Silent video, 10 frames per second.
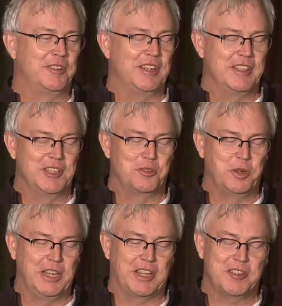this
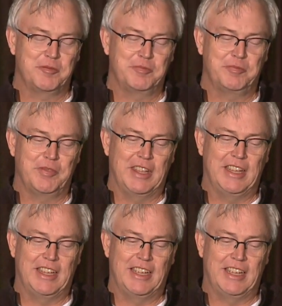week,
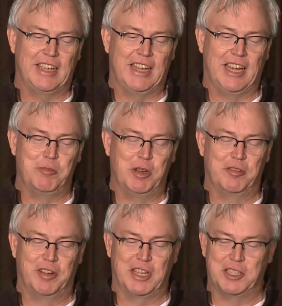and I've been a
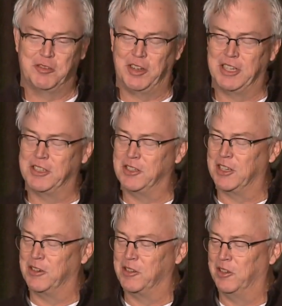Vikings fan since
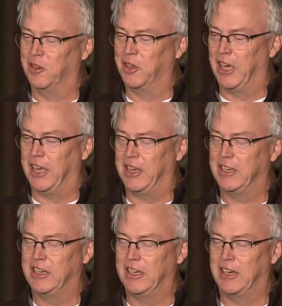I was a little guy.
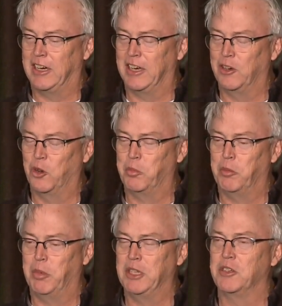I grew up in
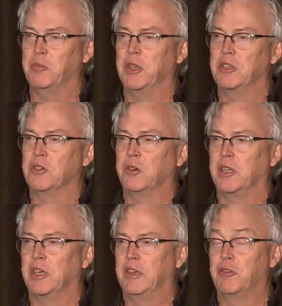Benson,
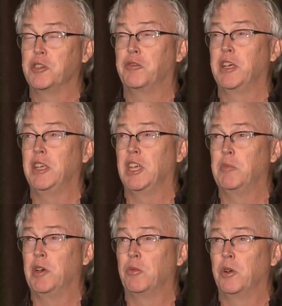Minnesota. First Viking game
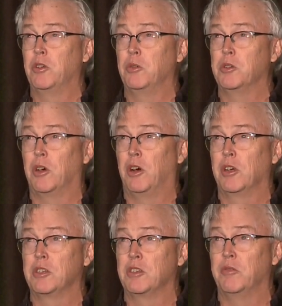I ever went to was
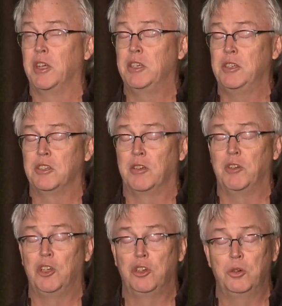August of
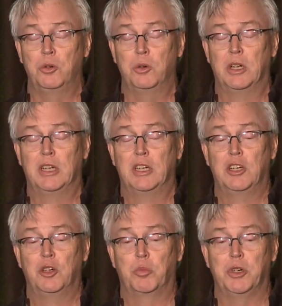1972,
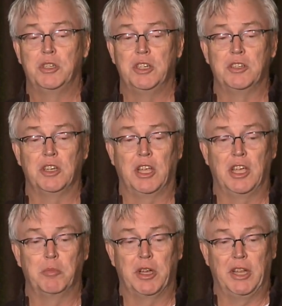preseason
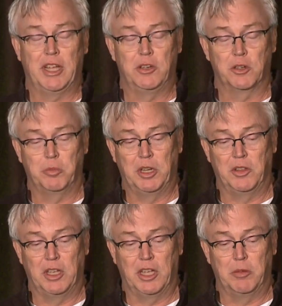game. My dad took me to the
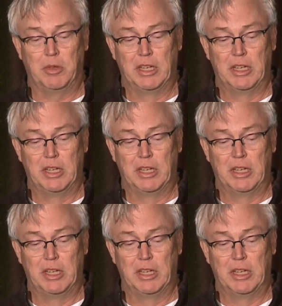game.